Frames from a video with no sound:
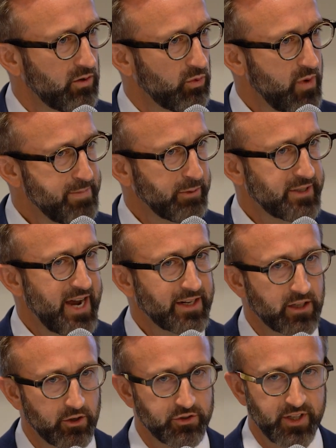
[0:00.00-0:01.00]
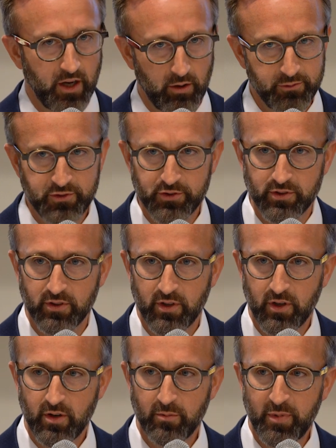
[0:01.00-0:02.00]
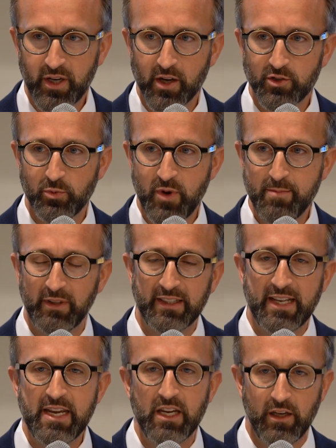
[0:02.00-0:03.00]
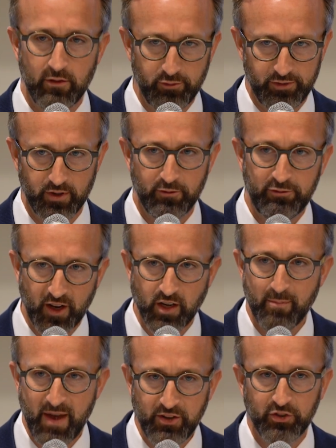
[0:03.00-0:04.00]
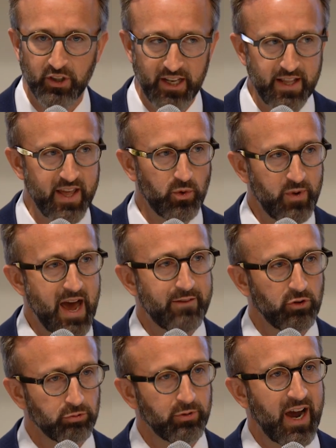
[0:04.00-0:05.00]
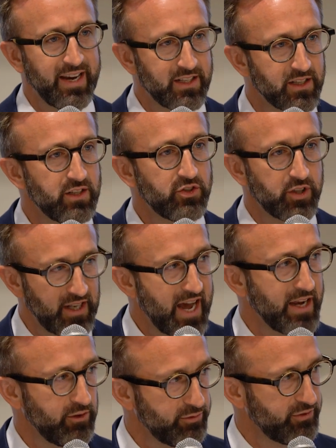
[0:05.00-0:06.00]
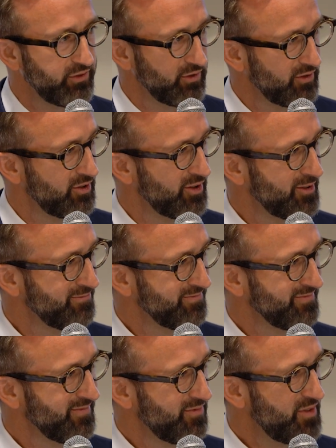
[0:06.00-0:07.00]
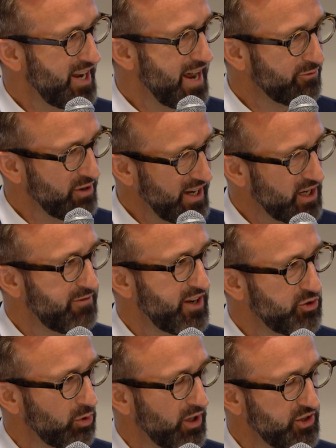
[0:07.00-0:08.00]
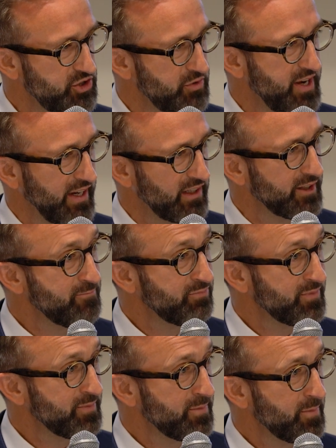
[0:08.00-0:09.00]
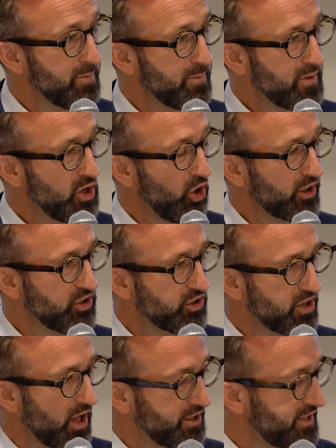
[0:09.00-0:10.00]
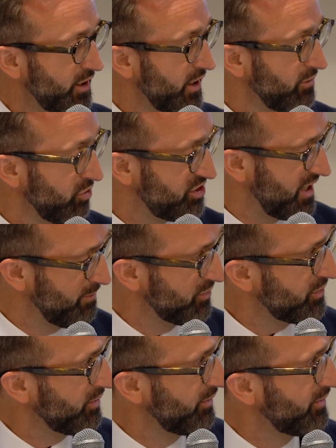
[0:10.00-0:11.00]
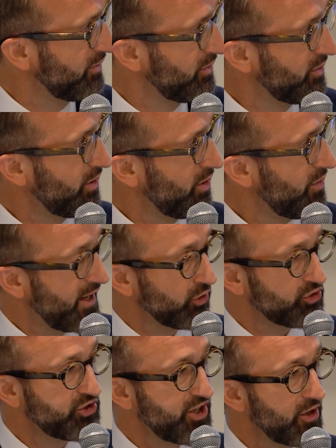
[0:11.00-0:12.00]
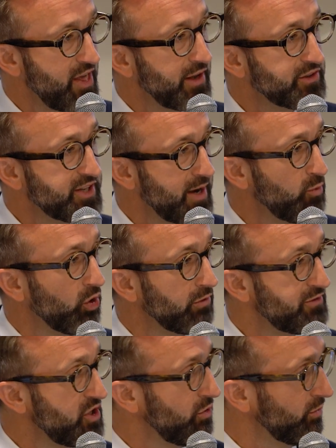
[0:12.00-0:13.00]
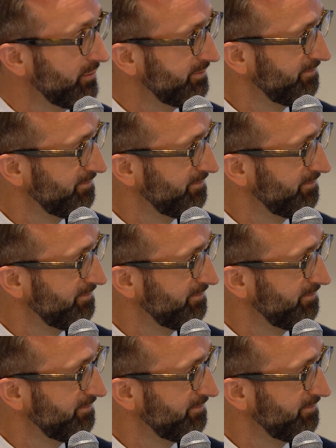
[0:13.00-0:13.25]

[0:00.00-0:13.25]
we protect ourselves because we believe fundamentally that we have a right to life, that every individual is unique. You look at totalitarian regimes, they don't share that same worldview.